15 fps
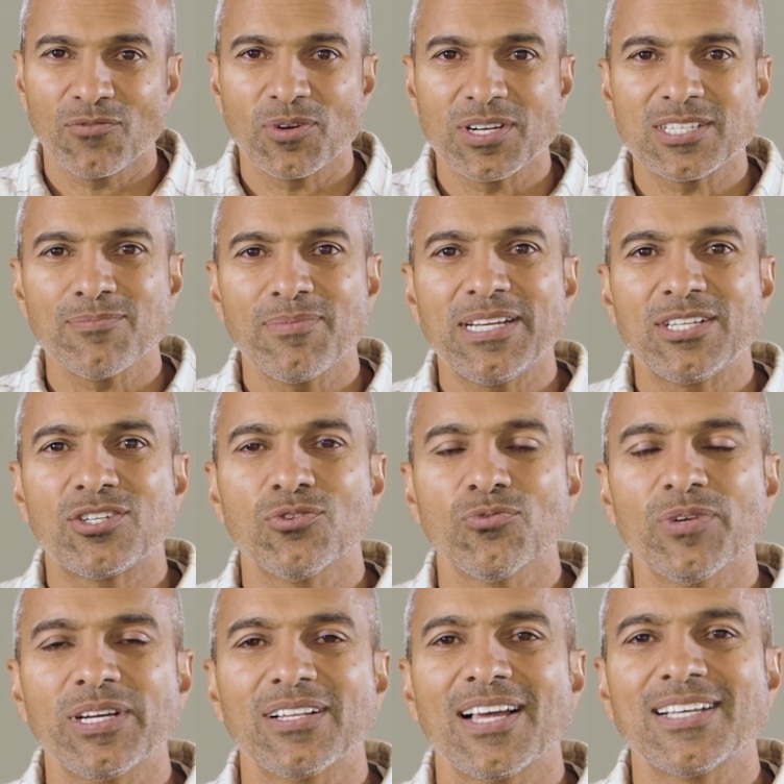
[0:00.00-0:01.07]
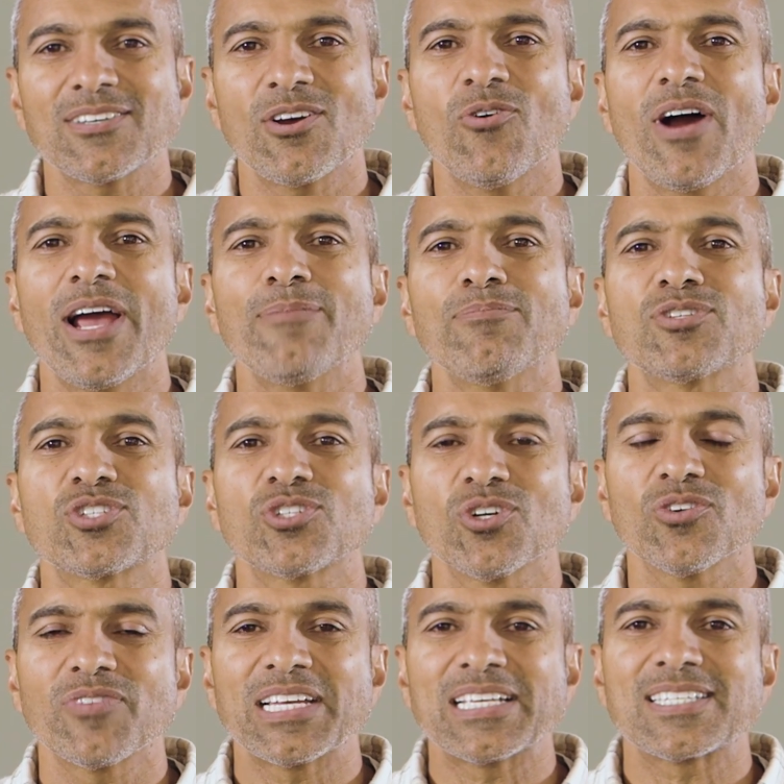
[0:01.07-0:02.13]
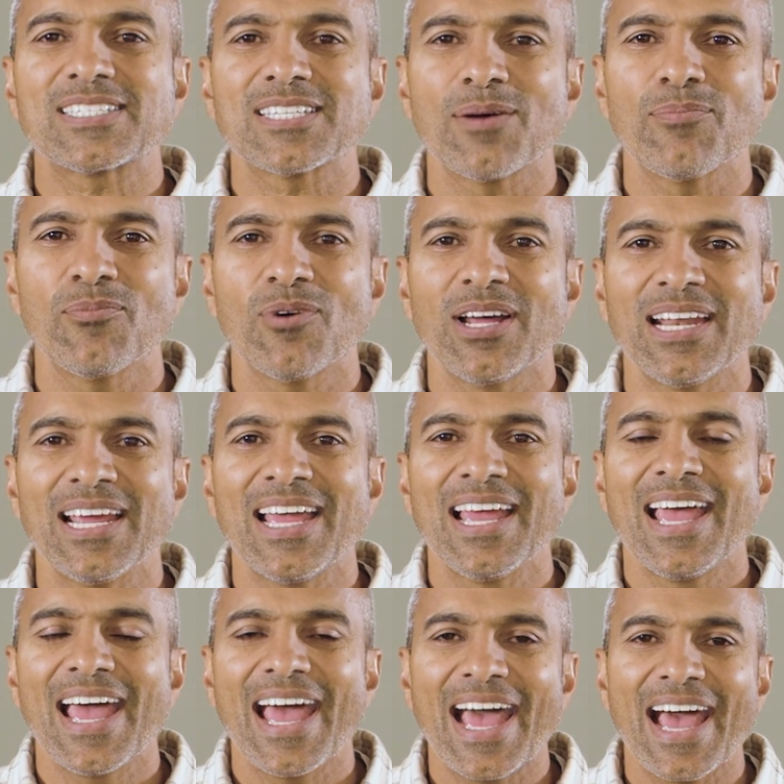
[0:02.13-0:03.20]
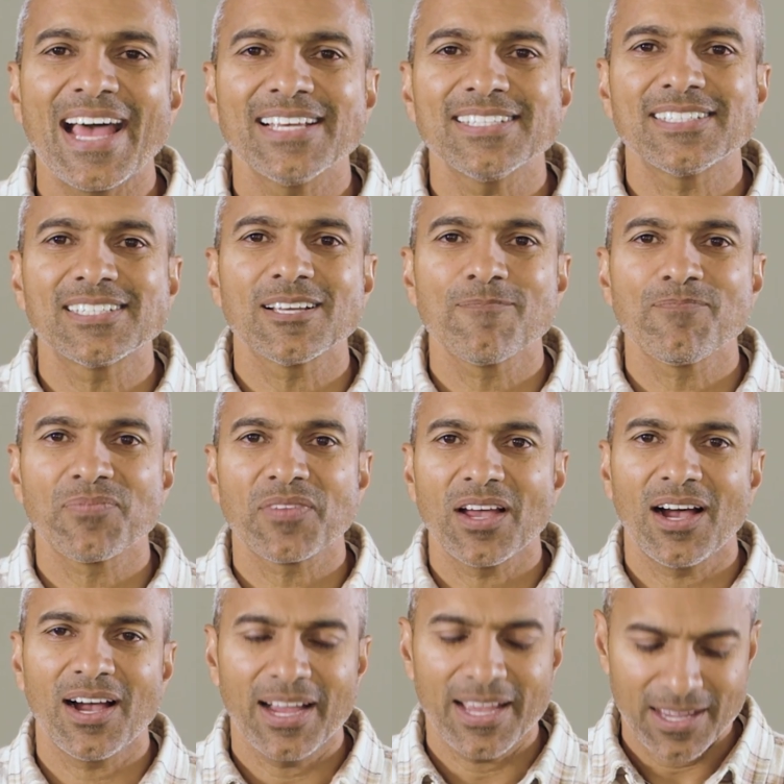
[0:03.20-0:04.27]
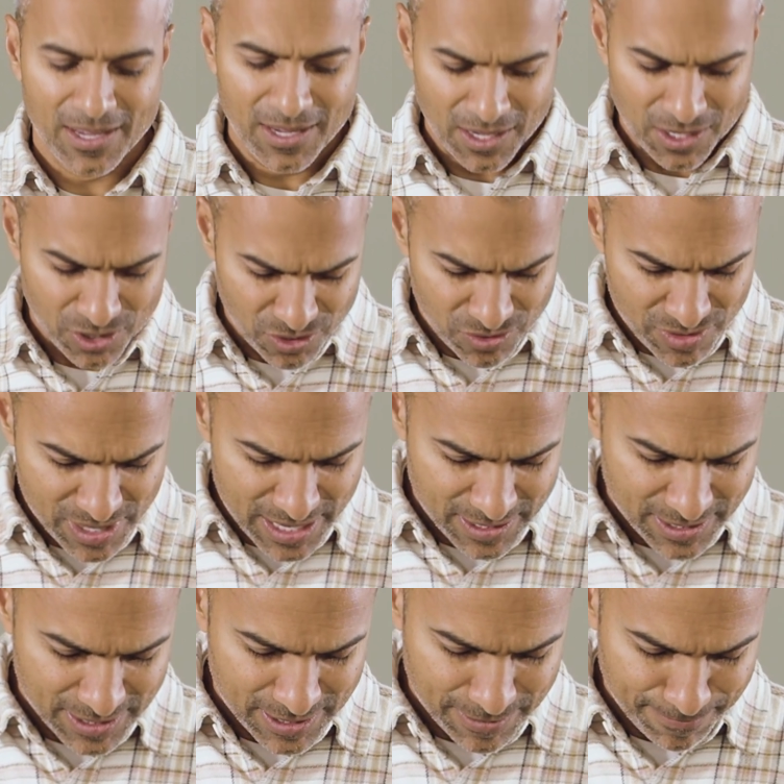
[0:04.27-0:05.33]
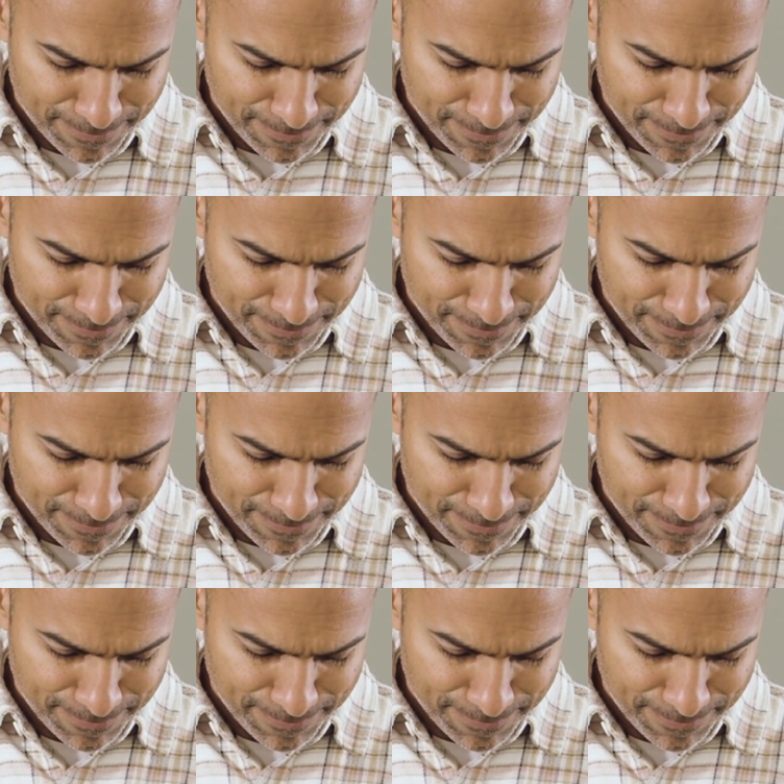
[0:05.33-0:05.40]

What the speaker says: What does it mean to realize, oh, I am serving someone as I do this?